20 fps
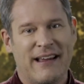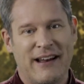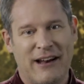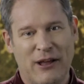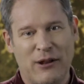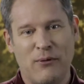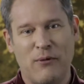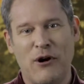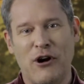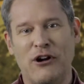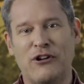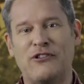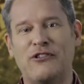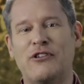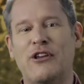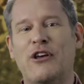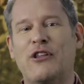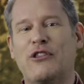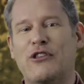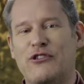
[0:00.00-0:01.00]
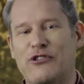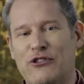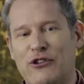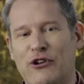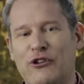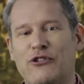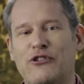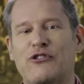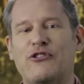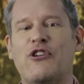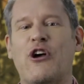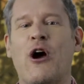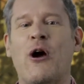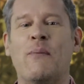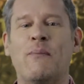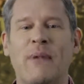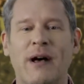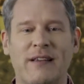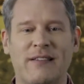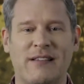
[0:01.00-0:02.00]
In other words, the soldiers
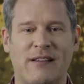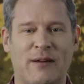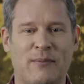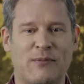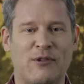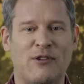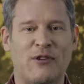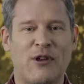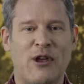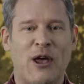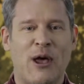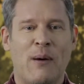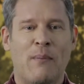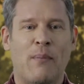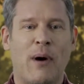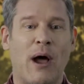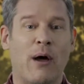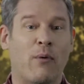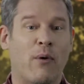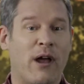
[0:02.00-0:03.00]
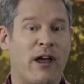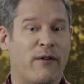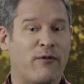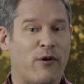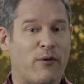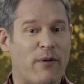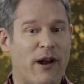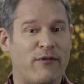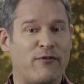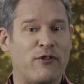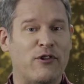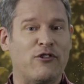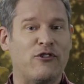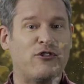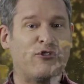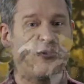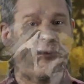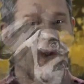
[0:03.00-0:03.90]
are Muslims, by way of a reference